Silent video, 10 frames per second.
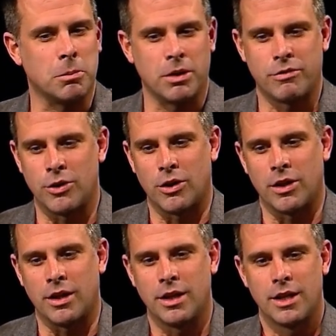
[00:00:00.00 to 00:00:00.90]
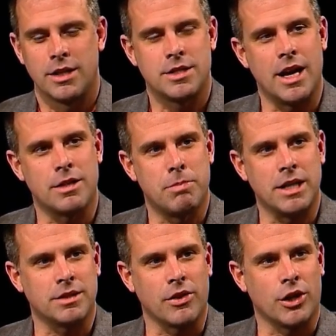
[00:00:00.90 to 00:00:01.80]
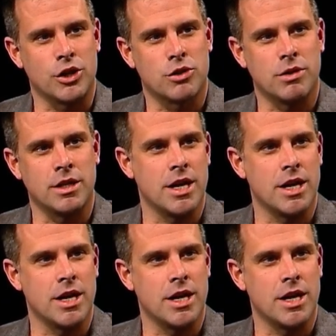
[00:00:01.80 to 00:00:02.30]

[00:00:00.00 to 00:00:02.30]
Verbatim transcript: But if you're the tenth best in the country in the